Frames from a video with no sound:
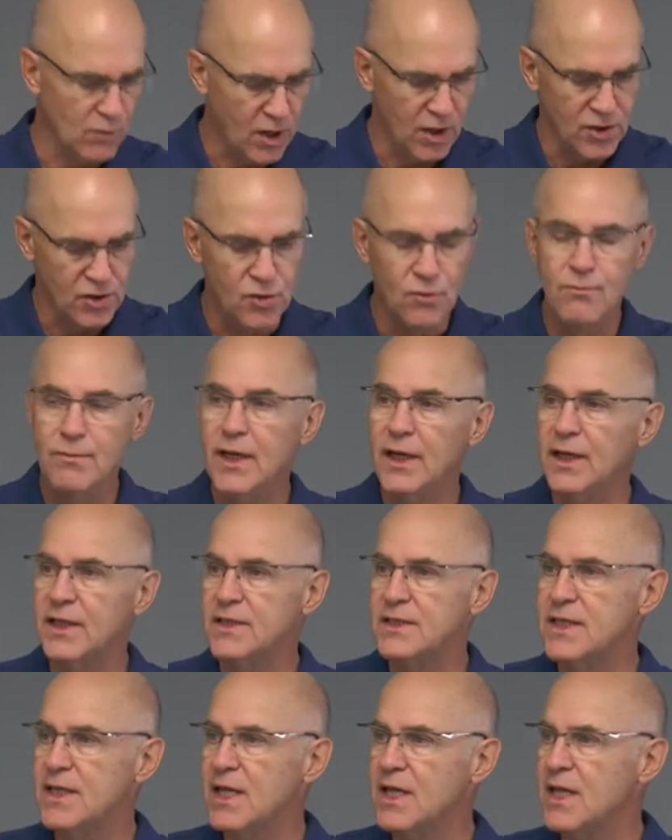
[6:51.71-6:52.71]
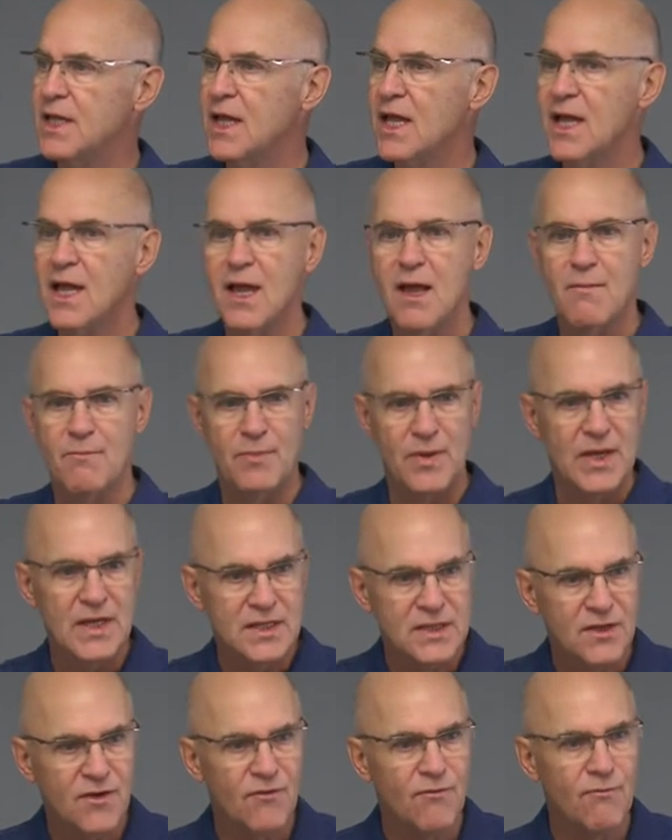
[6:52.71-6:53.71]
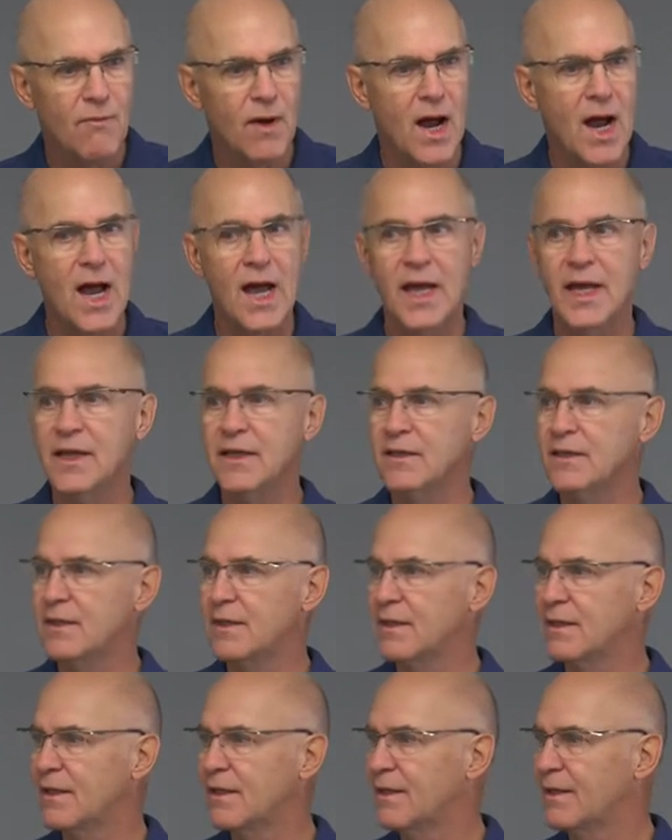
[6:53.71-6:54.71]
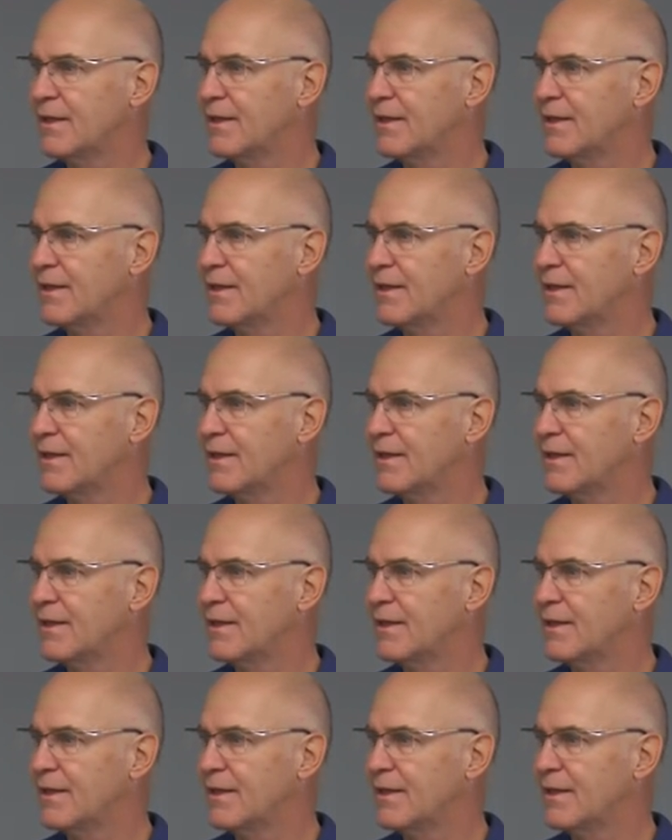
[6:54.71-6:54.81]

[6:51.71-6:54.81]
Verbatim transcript: Well, humility, peace of mind,